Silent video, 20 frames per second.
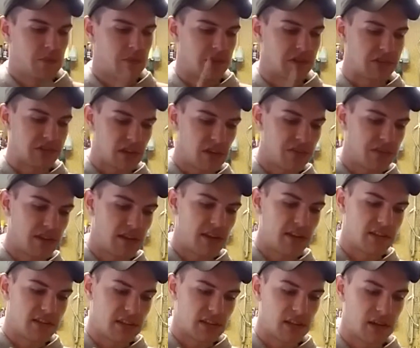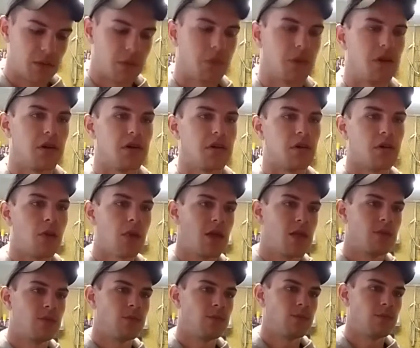The 7018 rod
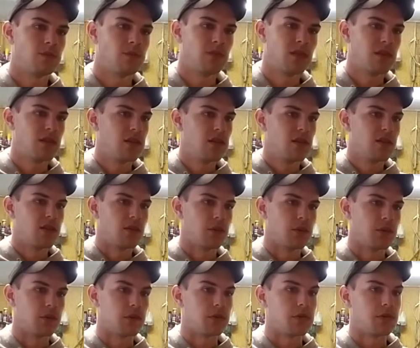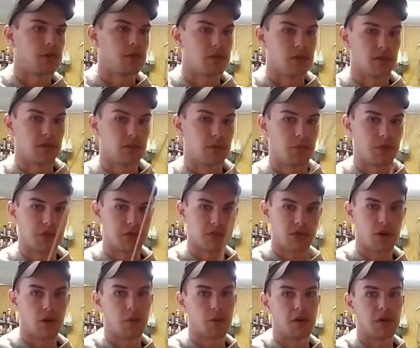will, when you
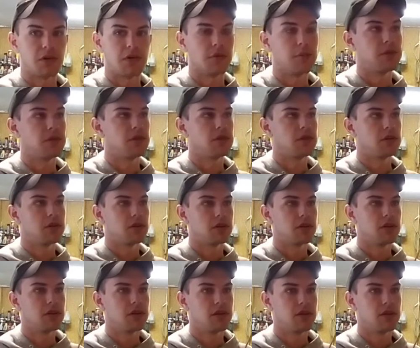start welding up there,